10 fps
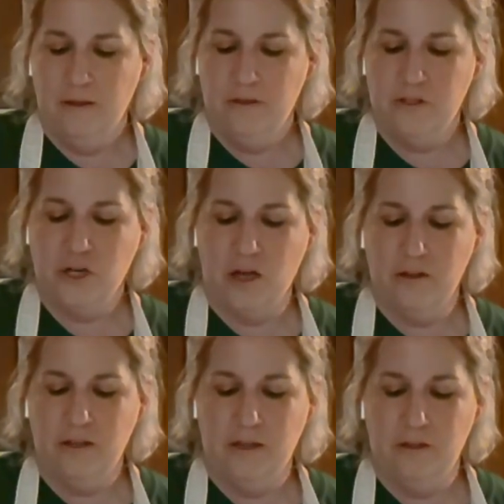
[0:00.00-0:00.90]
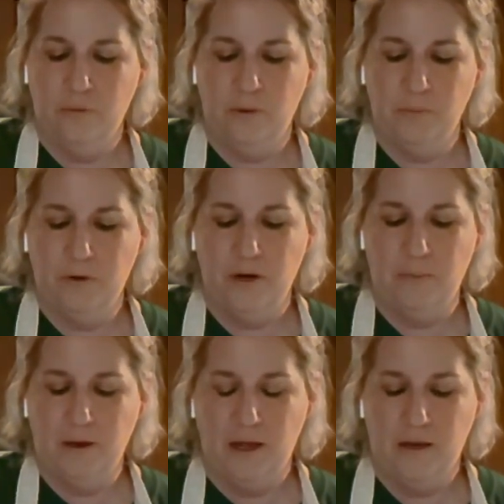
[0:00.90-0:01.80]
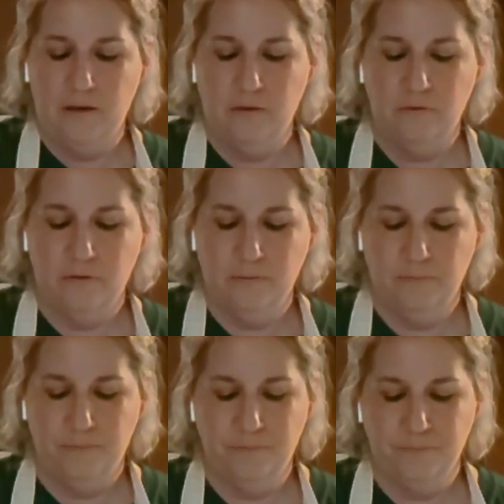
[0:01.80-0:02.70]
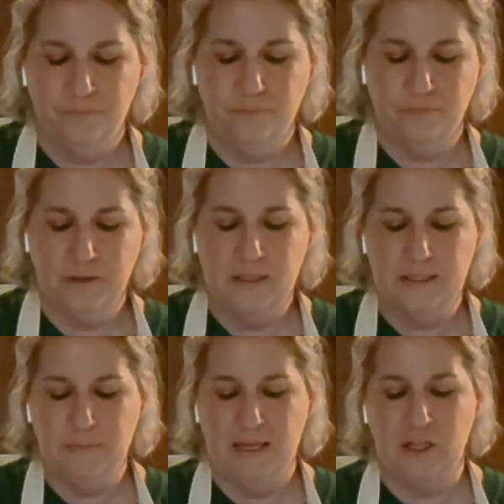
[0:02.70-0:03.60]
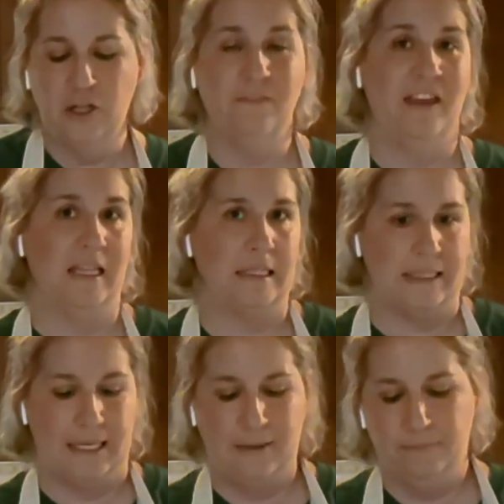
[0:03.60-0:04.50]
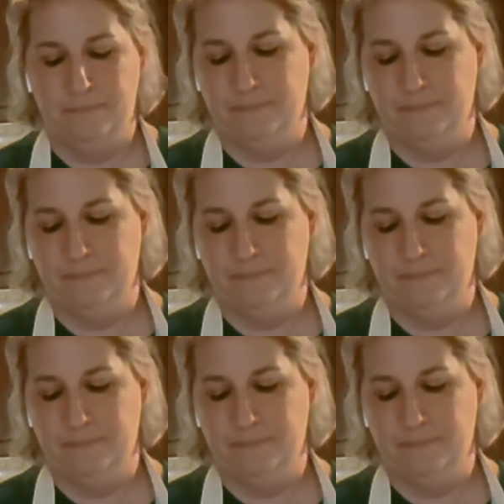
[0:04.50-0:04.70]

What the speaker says: the chocolate and the whipped cream kind of to make it look fancy.